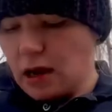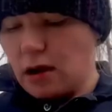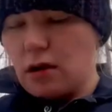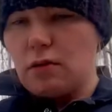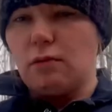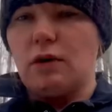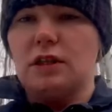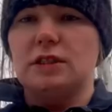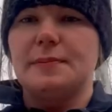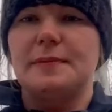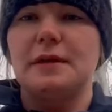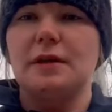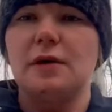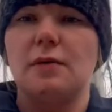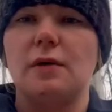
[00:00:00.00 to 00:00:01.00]
on what's
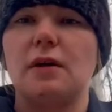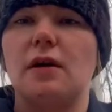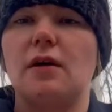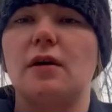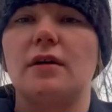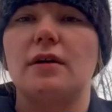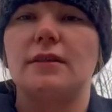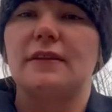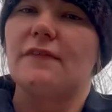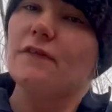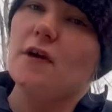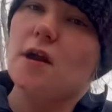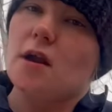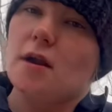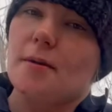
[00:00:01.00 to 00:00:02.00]
been going on at the
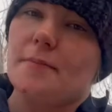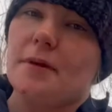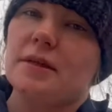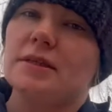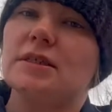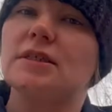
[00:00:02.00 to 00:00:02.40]
farm.